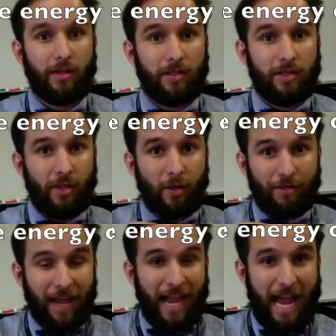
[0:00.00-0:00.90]
So if
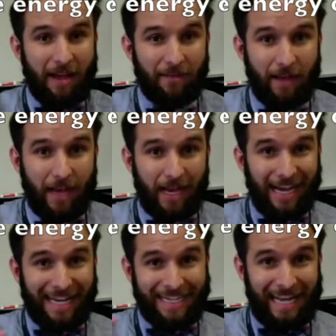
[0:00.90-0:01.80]
I have
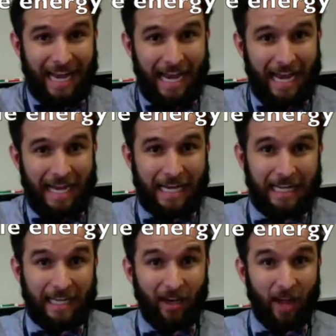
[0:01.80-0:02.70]
a tiny
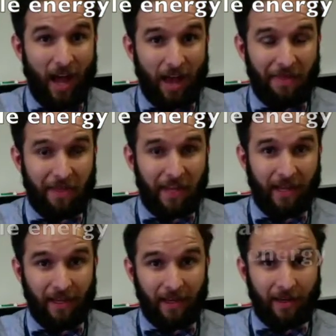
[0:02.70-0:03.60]
little hot
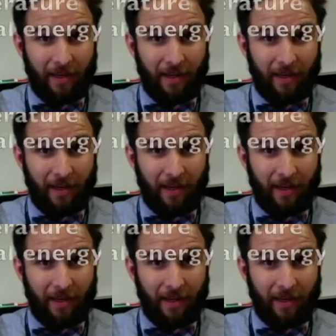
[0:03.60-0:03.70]
thing,